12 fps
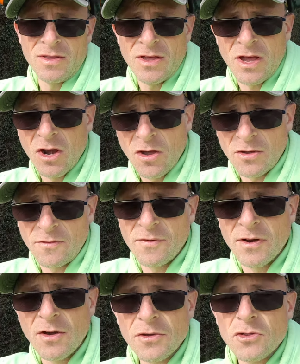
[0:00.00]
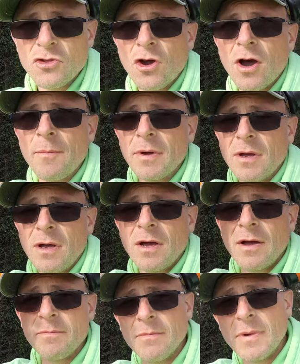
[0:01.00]
a like for like job.
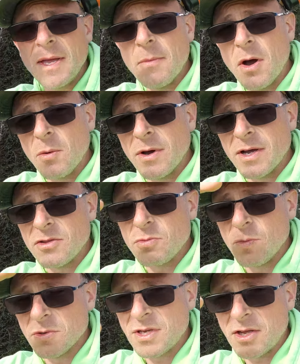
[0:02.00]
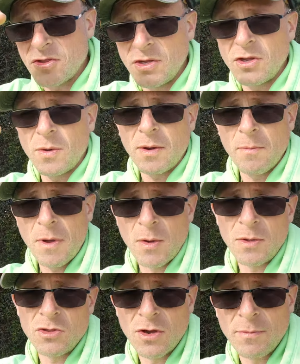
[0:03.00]
Me and Mike was actually doing a
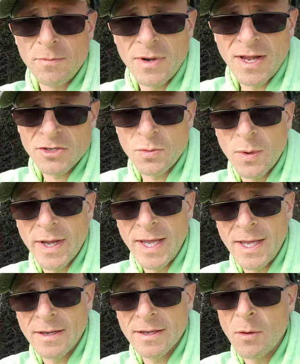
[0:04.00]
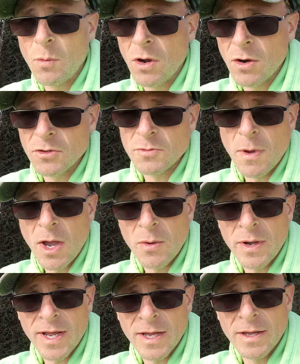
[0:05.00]
mowing job last week, and while I was
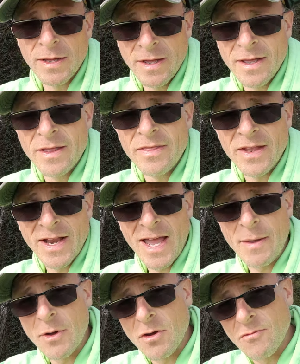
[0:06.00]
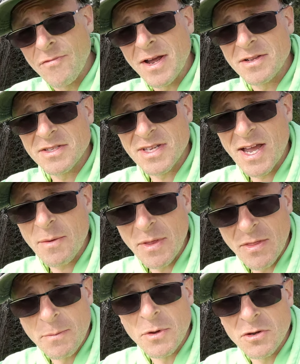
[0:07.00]
mowing it, the neighbour come round to tell me
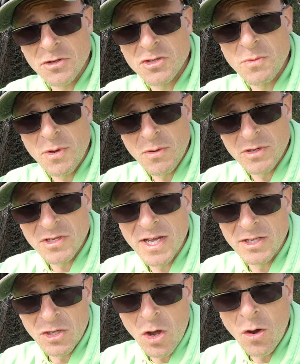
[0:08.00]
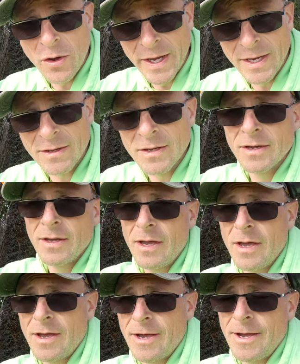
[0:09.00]
that my customer had died.
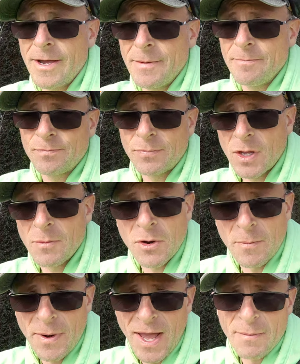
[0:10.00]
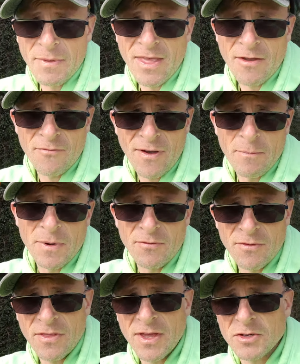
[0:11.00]
I'm not blaming their family
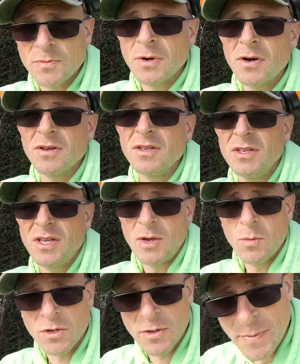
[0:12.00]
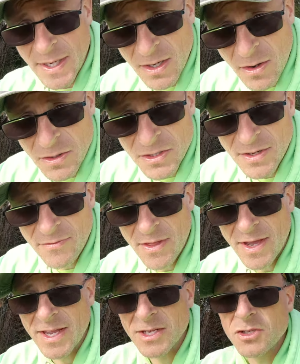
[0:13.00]
for this, but it would have been nice if
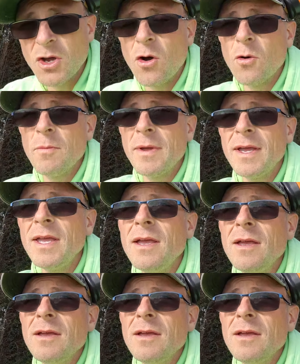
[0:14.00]
they had told me.